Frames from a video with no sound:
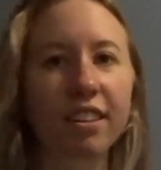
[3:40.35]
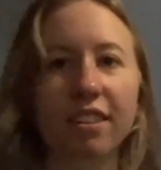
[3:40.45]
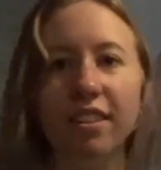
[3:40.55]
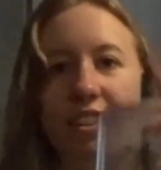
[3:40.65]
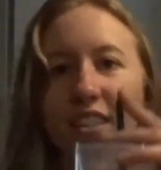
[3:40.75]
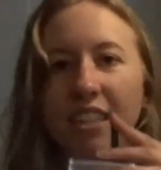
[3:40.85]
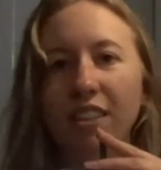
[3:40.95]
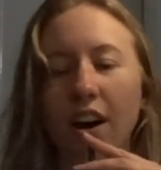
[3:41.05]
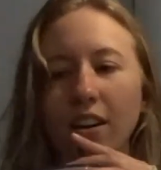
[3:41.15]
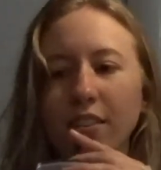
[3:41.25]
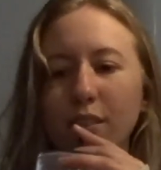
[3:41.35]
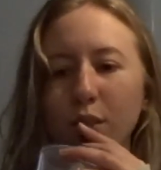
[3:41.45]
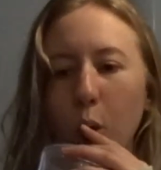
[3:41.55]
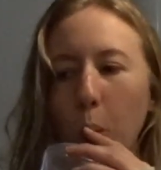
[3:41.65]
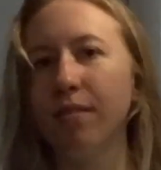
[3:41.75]
to detox,
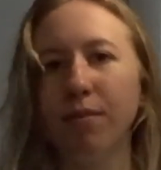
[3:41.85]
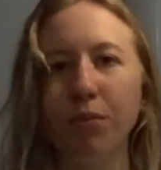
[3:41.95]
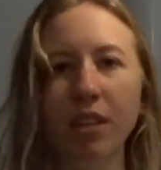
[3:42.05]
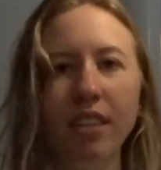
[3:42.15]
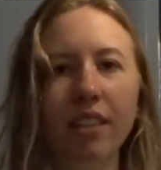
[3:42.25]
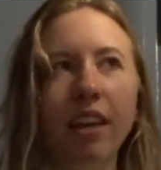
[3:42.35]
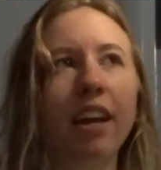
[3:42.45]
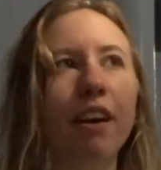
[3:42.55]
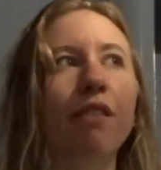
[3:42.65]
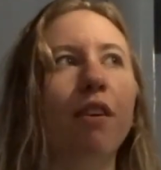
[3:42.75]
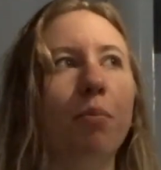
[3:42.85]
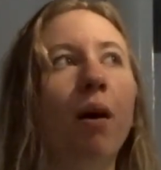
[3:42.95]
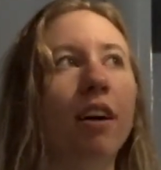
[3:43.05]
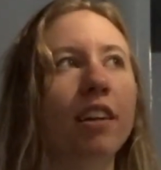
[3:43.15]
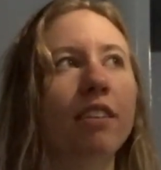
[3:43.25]
really take care of our
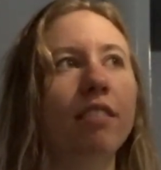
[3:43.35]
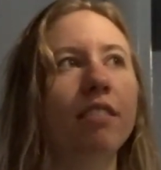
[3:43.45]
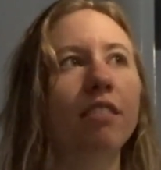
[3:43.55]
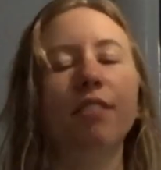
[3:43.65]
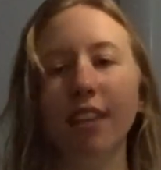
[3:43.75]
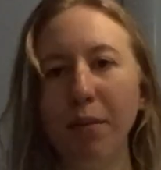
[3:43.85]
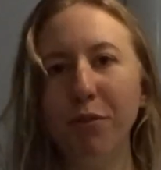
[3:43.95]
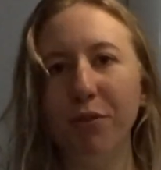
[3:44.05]
bodies, it's time to